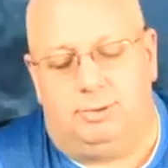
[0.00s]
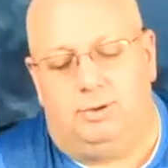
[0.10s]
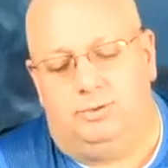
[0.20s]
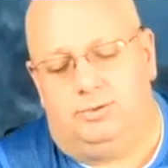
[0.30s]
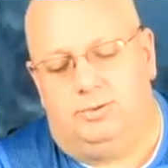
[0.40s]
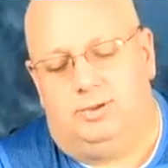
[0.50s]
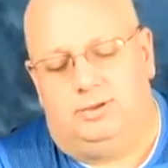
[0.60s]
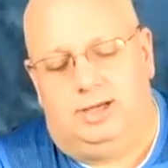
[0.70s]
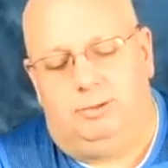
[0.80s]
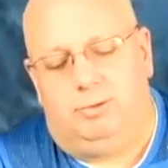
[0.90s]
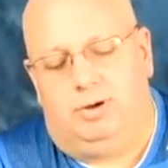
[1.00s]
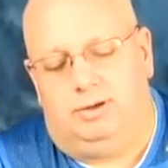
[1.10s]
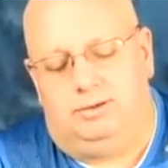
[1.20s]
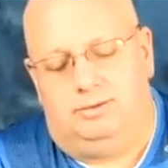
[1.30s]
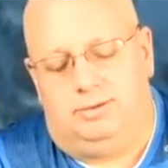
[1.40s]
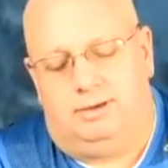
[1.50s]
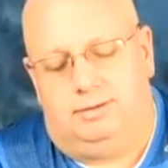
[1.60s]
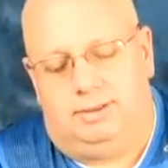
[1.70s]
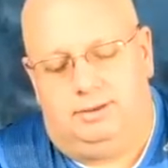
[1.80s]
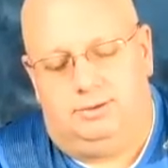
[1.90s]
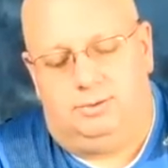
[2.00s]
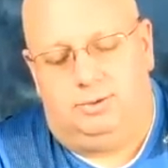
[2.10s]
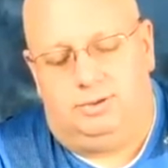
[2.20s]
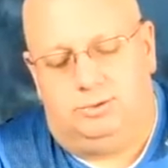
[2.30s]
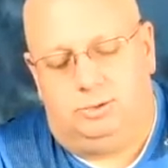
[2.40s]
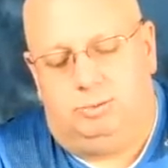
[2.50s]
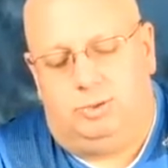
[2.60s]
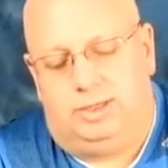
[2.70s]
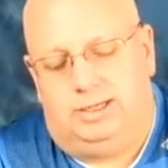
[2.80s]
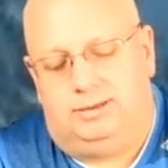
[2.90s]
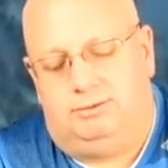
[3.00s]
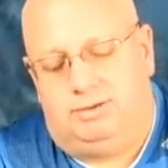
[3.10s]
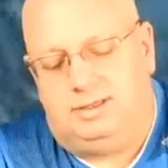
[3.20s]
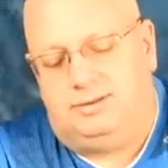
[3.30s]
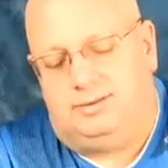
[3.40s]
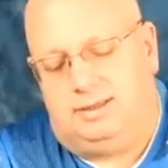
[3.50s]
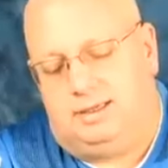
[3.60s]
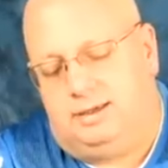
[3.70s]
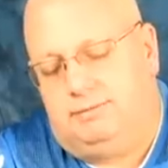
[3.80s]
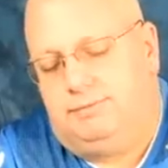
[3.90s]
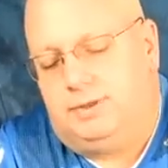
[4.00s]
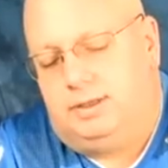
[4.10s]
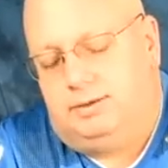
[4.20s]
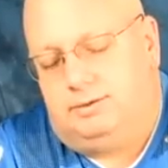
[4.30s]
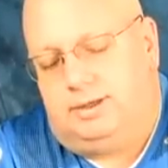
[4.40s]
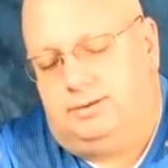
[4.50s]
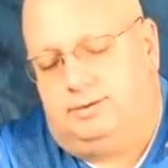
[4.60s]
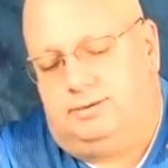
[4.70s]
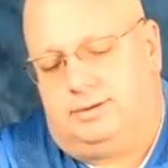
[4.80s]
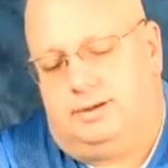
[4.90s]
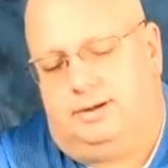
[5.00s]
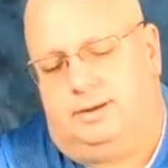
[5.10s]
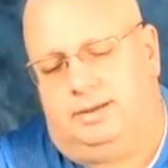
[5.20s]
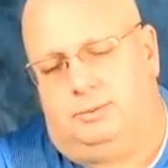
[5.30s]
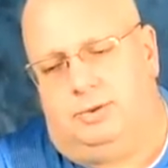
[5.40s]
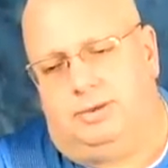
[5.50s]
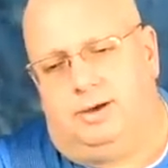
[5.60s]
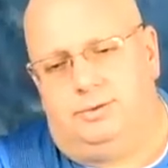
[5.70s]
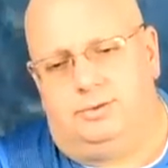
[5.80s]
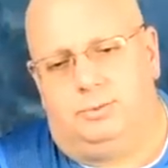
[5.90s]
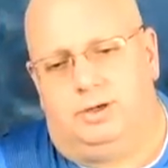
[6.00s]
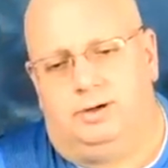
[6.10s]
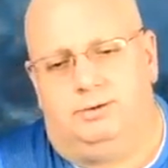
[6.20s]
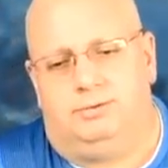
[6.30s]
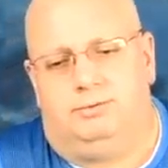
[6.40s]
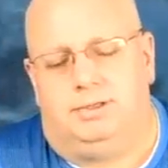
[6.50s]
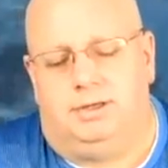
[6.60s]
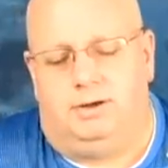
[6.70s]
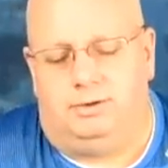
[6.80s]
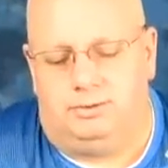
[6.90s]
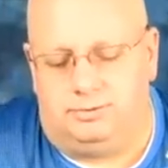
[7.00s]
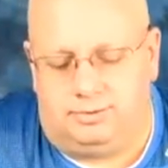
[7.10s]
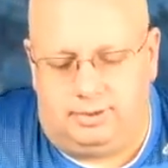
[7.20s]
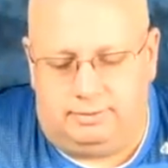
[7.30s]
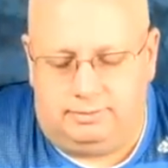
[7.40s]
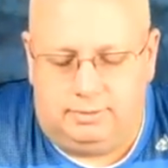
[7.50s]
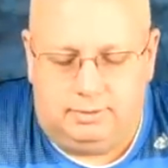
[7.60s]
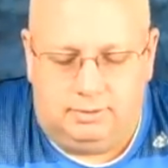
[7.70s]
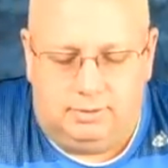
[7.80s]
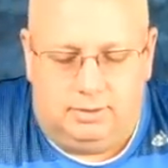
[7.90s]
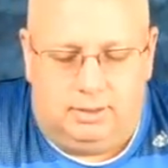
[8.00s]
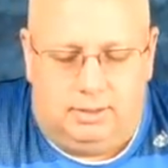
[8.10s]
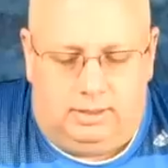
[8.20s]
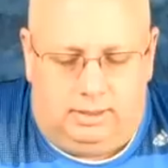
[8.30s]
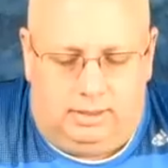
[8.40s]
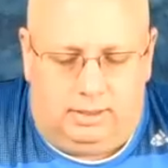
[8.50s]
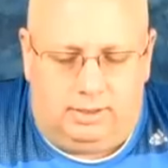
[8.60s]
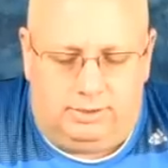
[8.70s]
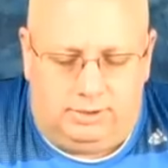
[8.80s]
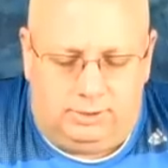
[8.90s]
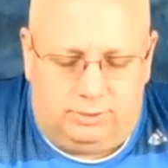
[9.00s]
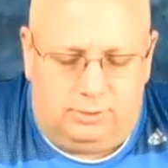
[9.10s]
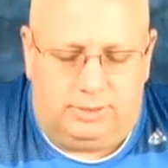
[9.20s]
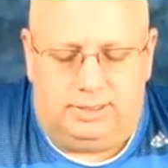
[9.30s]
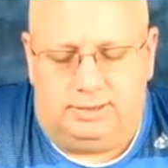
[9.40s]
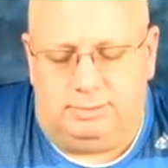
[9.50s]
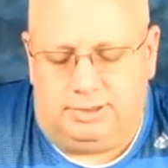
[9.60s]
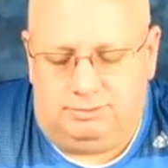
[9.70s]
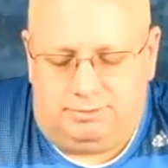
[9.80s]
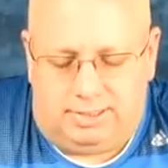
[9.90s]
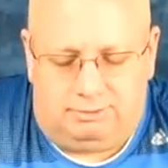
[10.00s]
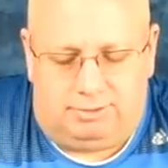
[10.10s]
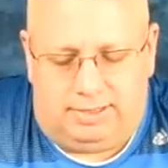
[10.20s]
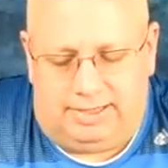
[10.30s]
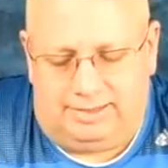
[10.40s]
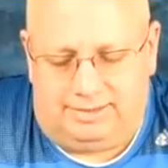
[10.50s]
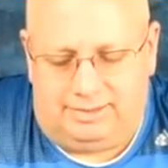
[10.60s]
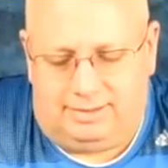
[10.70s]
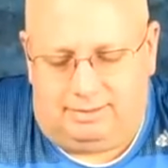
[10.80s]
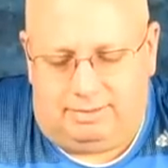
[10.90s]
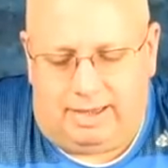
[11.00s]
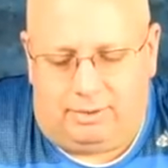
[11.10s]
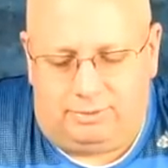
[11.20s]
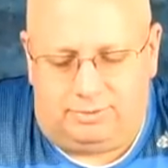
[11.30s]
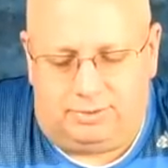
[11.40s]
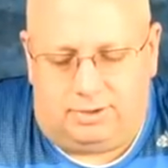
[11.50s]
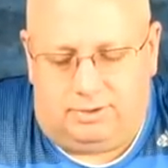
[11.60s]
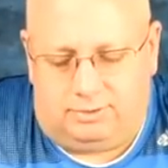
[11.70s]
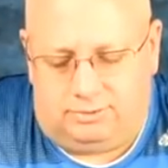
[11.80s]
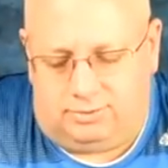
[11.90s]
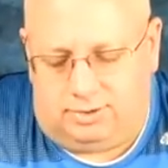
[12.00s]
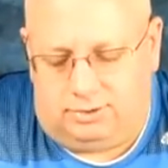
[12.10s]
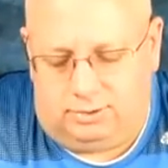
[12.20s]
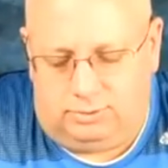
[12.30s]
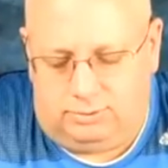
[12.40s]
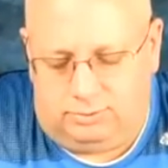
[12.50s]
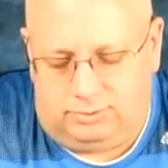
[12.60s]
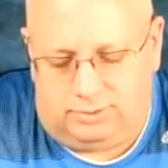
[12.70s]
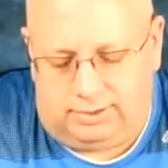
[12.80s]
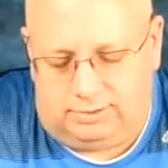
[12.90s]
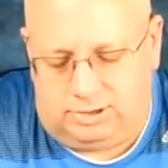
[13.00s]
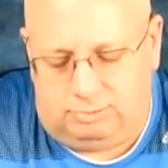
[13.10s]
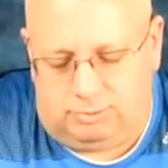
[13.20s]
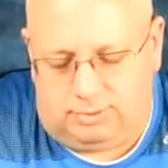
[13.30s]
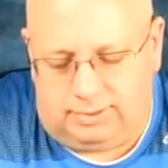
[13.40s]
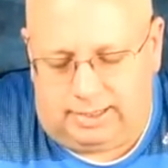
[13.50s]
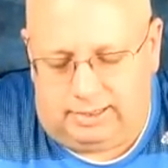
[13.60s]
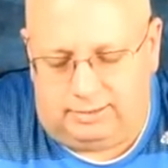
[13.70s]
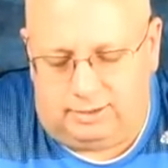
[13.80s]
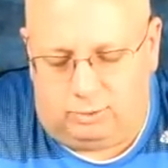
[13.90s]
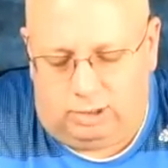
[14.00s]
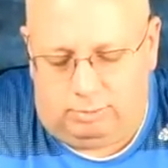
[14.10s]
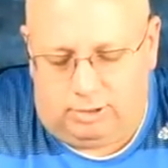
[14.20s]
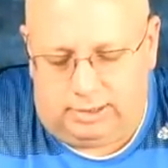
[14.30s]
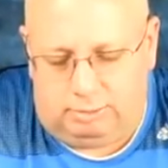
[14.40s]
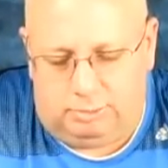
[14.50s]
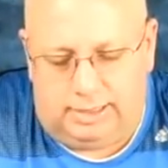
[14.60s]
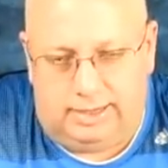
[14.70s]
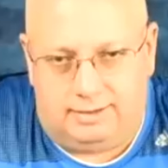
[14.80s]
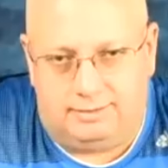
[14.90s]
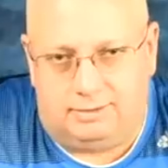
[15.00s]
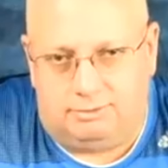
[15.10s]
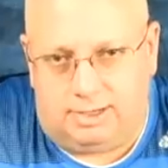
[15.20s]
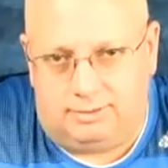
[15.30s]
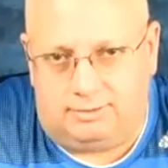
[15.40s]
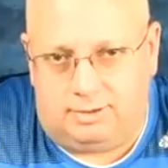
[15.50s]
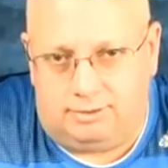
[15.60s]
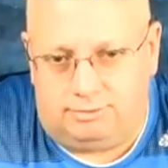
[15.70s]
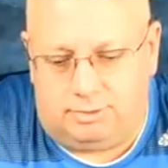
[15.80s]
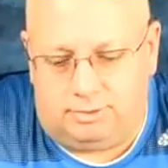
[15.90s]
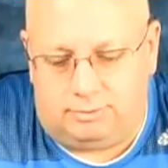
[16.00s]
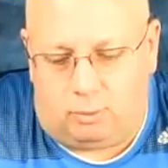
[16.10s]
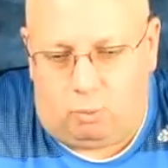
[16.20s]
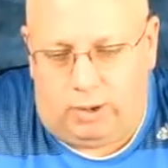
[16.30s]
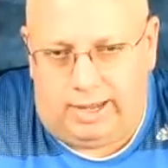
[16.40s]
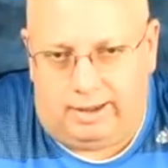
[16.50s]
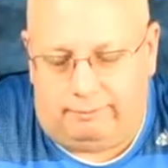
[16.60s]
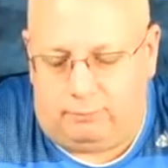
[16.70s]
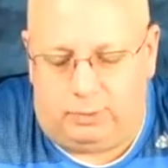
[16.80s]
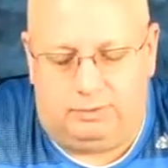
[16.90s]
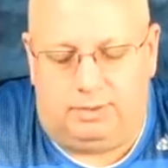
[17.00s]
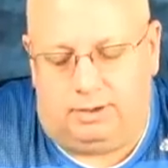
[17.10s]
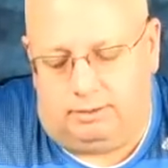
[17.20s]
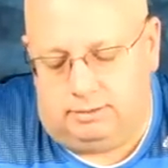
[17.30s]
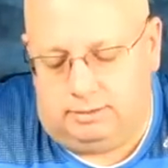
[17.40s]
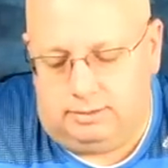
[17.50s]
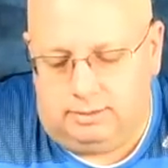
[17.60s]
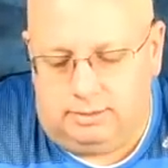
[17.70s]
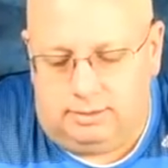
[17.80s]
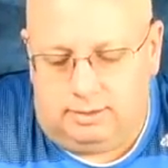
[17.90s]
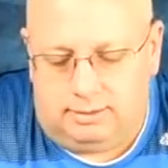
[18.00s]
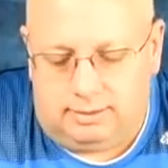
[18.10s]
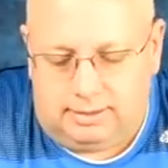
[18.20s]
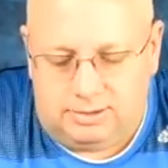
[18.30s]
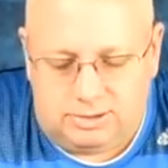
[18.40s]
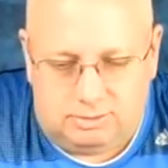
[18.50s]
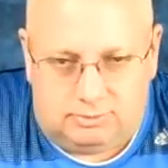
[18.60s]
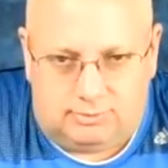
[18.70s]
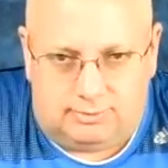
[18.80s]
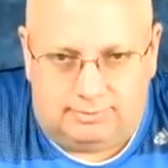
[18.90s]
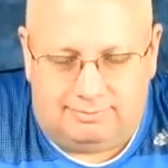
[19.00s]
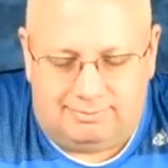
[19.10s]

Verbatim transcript: opposed to the Tamron 70 to 200 2.8 VC. This lens is, uh, I think, $1,150 uh, uh, new. Typically, you can find it for like $1,000 used and cheaper than that at the gray market. Blazing fast autofocus. Wham! Right there. Issues.